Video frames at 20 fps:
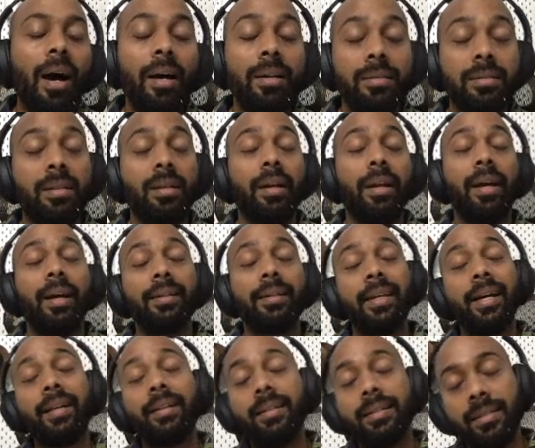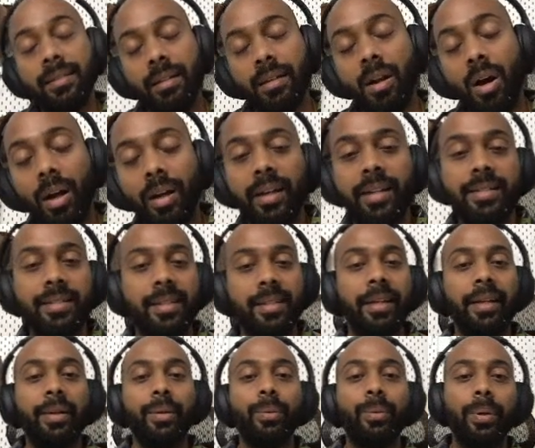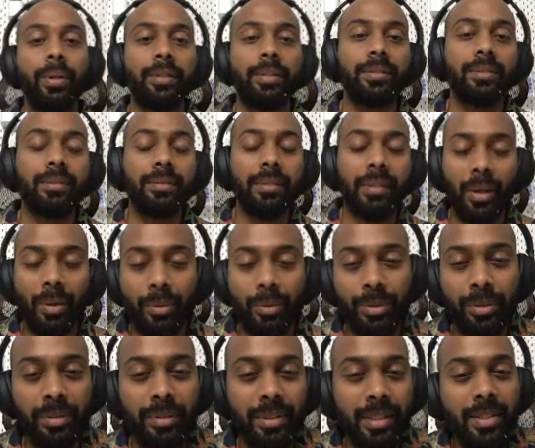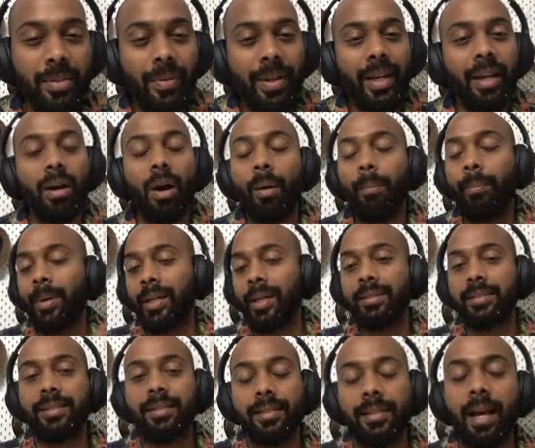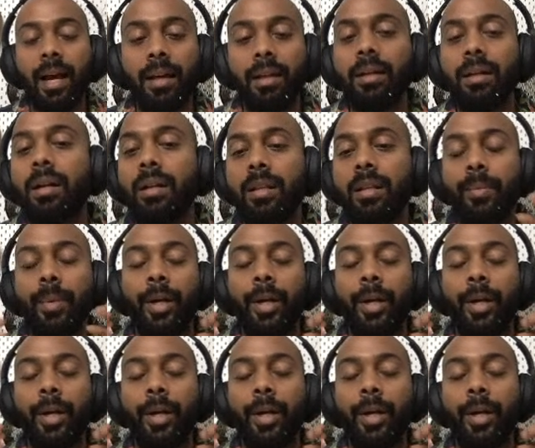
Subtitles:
sorry, and the others are not listening to. And it's a very complex algorithm.